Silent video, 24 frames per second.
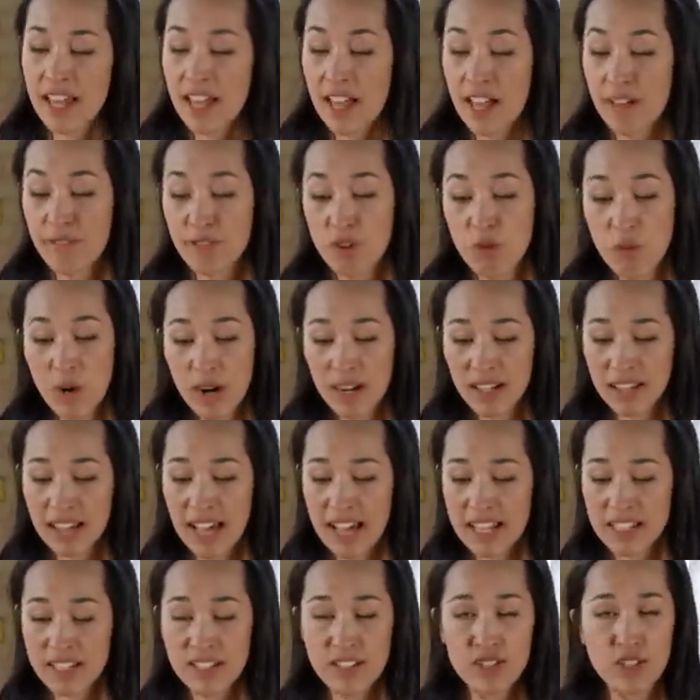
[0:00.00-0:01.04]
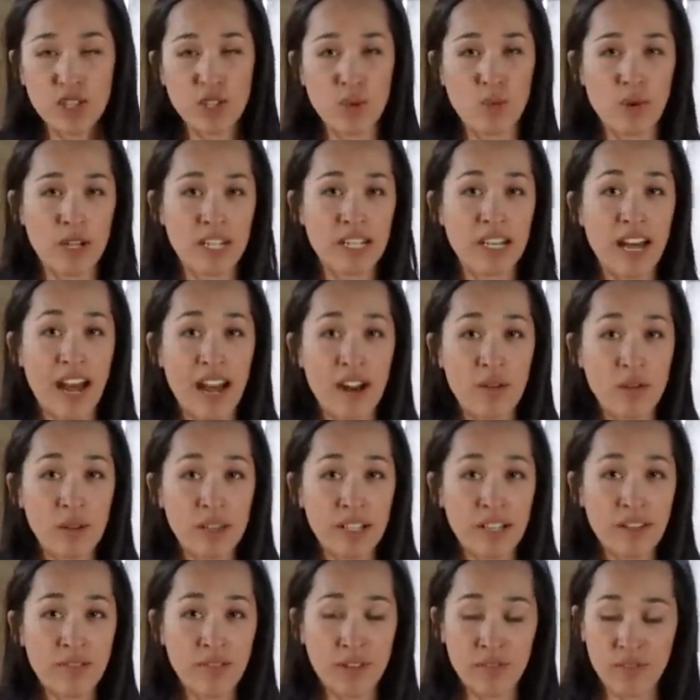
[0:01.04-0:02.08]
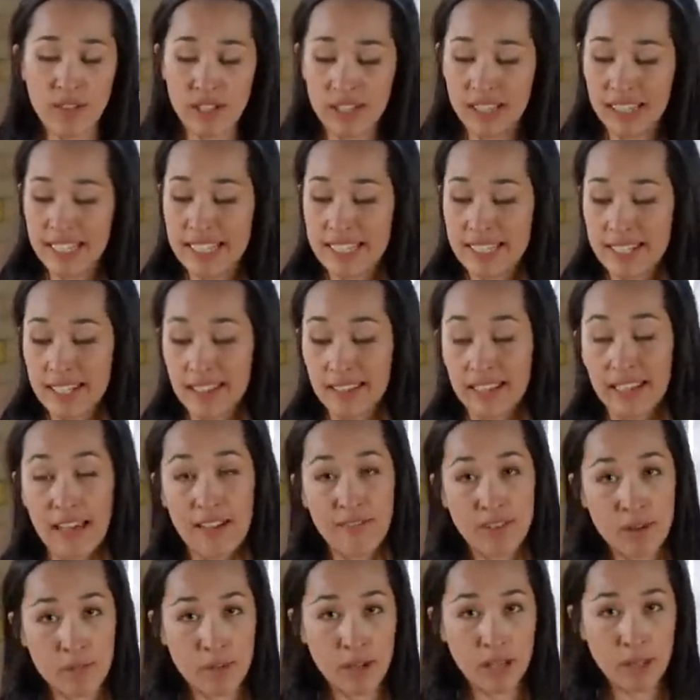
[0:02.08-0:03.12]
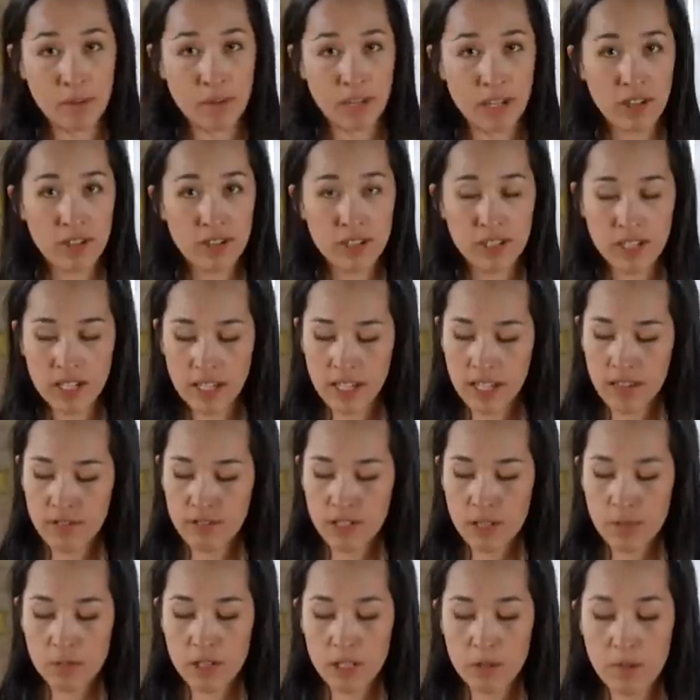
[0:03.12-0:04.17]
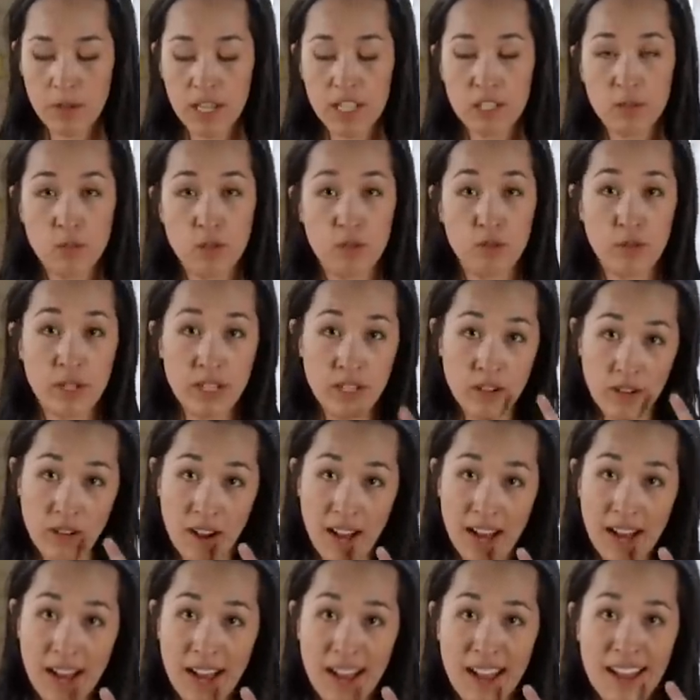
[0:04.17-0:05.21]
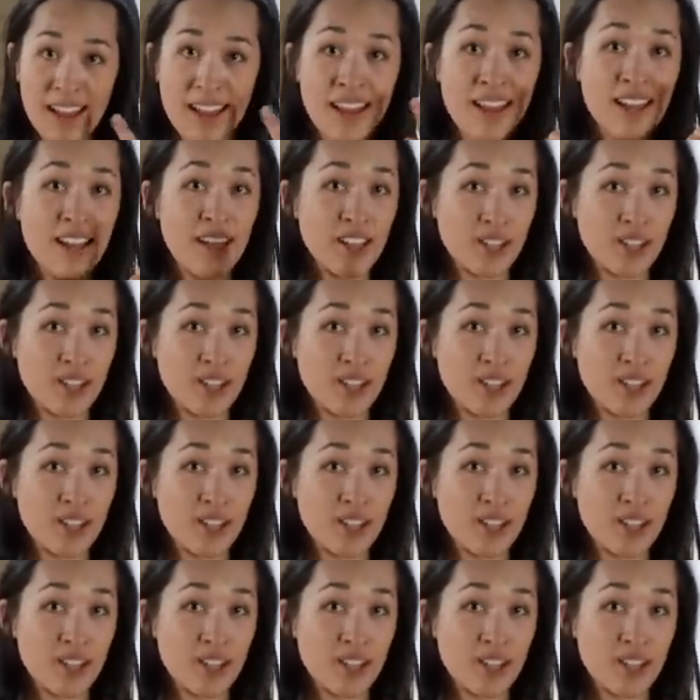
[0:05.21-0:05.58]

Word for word: If you wear glasses, you want an eye relief of at least 11 millimeters to give some space between your eye,